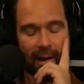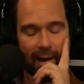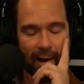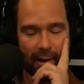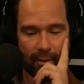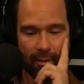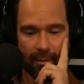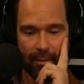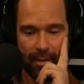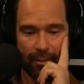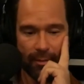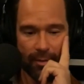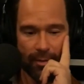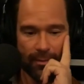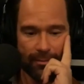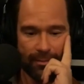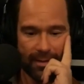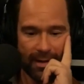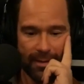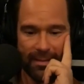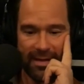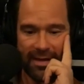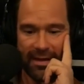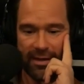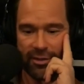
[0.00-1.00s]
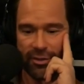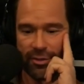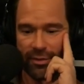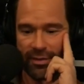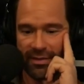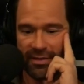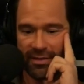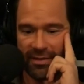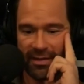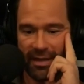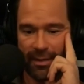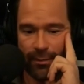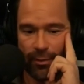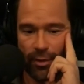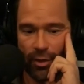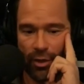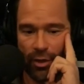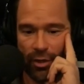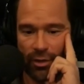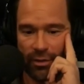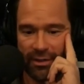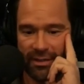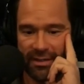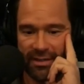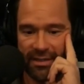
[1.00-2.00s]
I remember my manager at the time
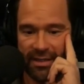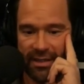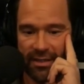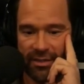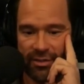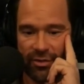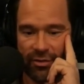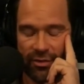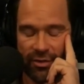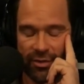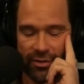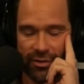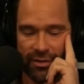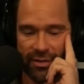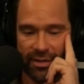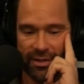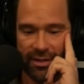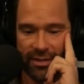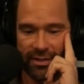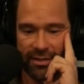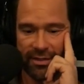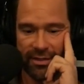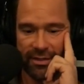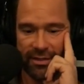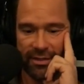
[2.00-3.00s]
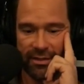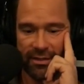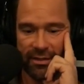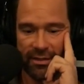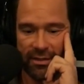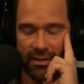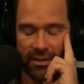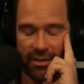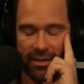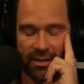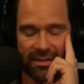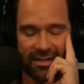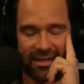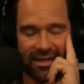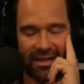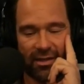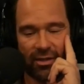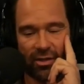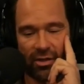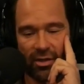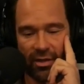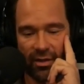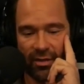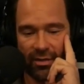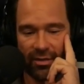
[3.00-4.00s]
called and said, so there's this, and he's like,
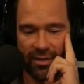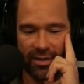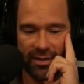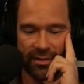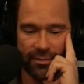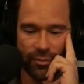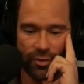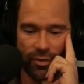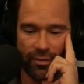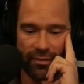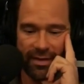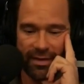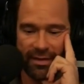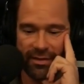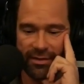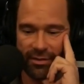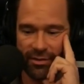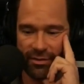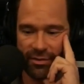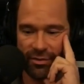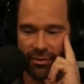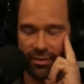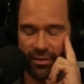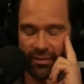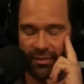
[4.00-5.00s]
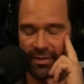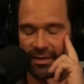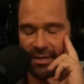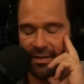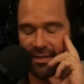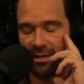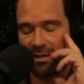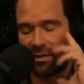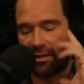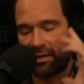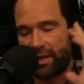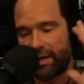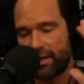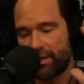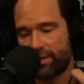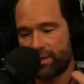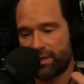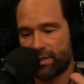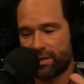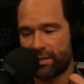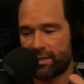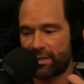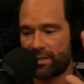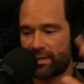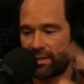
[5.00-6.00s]
look, these movies are sort of these
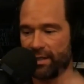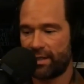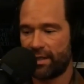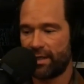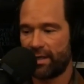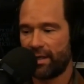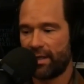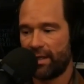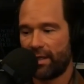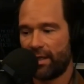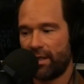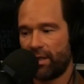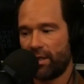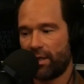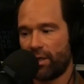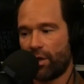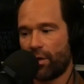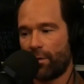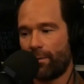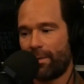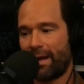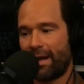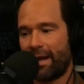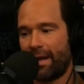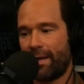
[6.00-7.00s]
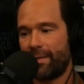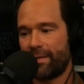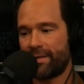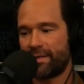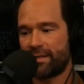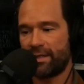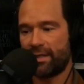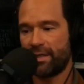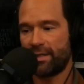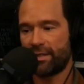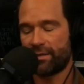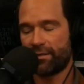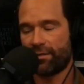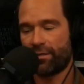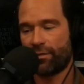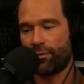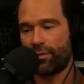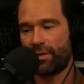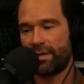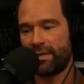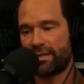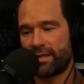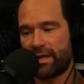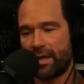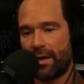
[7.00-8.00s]
salacious, behind the scenes of
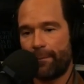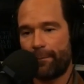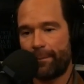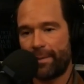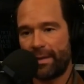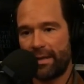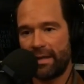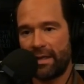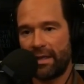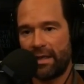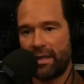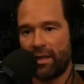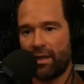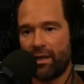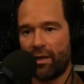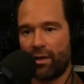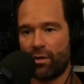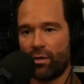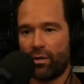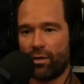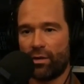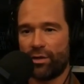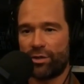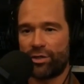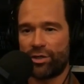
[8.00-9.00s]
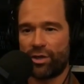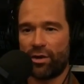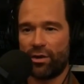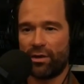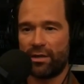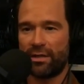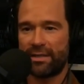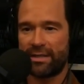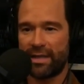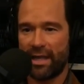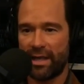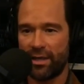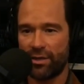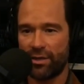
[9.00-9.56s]
Three's Company or Charlie's